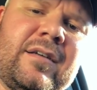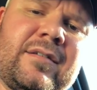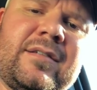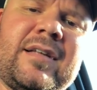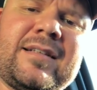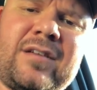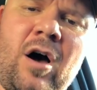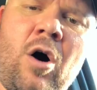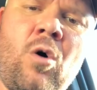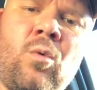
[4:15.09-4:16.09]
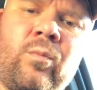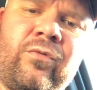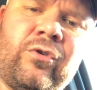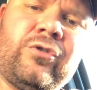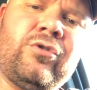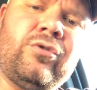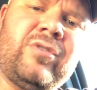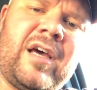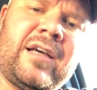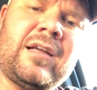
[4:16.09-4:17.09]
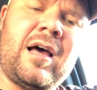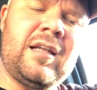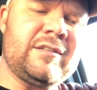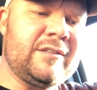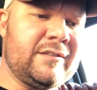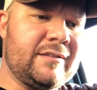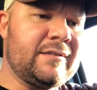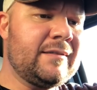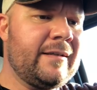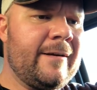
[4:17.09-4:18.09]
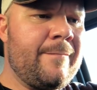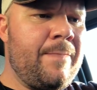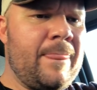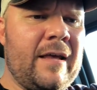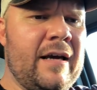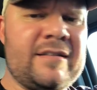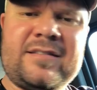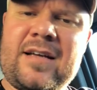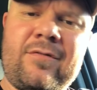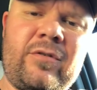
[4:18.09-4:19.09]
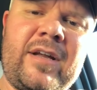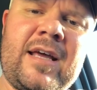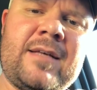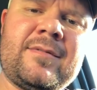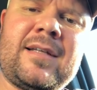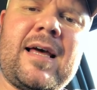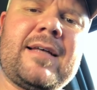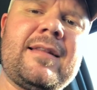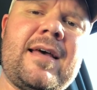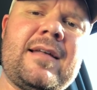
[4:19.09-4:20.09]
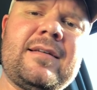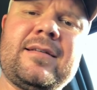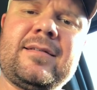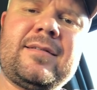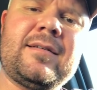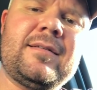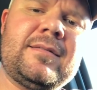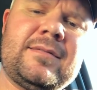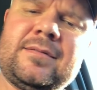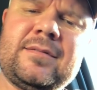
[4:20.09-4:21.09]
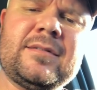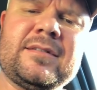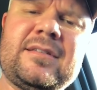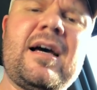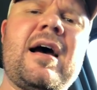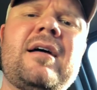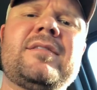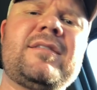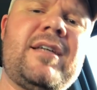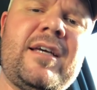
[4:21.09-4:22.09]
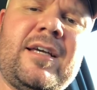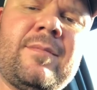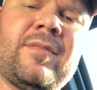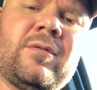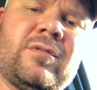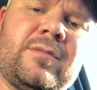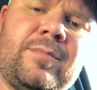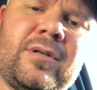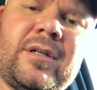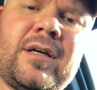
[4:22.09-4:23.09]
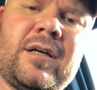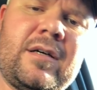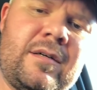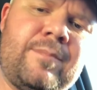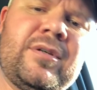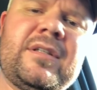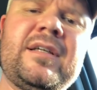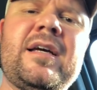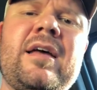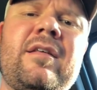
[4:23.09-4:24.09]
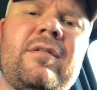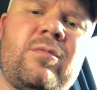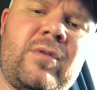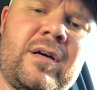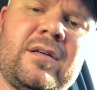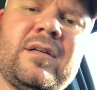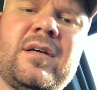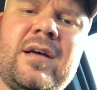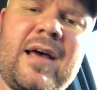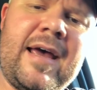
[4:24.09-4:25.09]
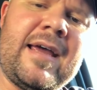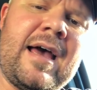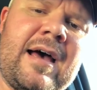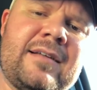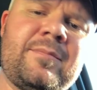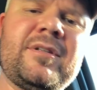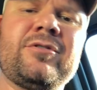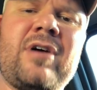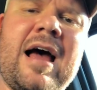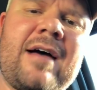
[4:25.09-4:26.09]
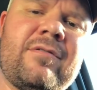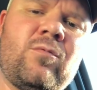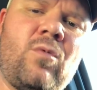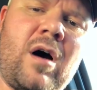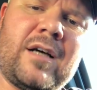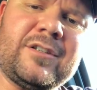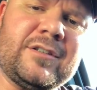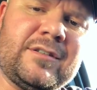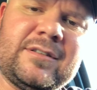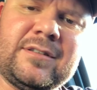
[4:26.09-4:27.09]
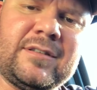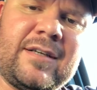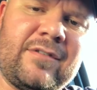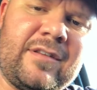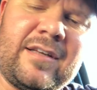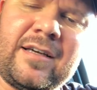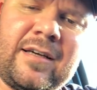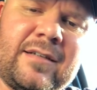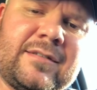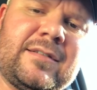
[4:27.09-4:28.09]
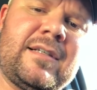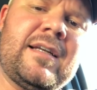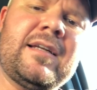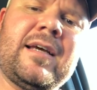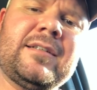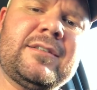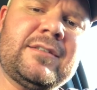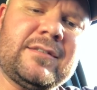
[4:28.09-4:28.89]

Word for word: You see, that's a home for two technologies. and has several names like that in this uh, entire scheme that was put uh, put together where AI has been driving Washington and everything else in that nature.